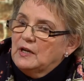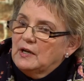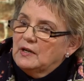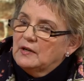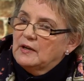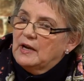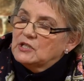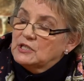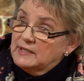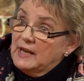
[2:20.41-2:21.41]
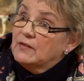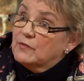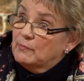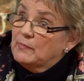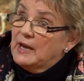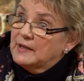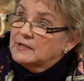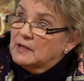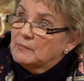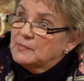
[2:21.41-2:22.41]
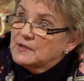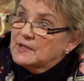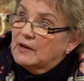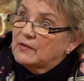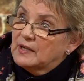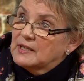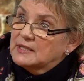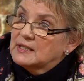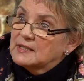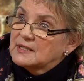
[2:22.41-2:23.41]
actually 10 of them ended up as heroin addicts.